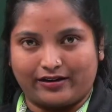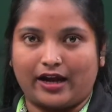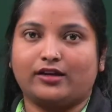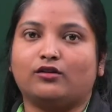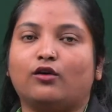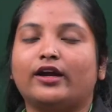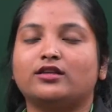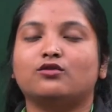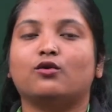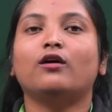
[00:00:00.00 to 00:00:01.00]
Okay,
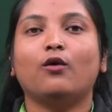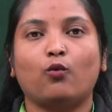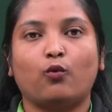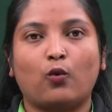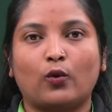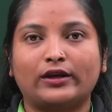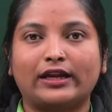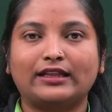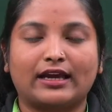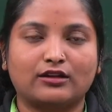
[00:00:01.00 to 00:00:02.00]
so only they
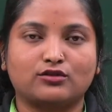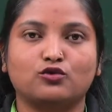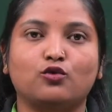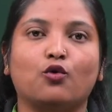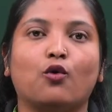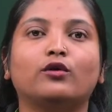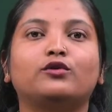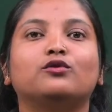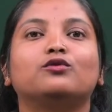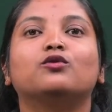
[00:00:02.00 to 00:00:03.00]
used to go to
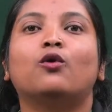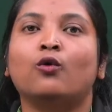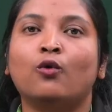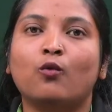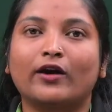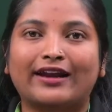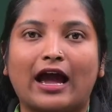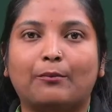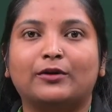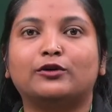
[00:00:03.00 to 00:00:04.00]
know what
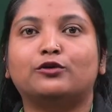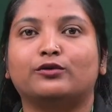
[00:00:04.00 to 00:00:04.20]
happened to them,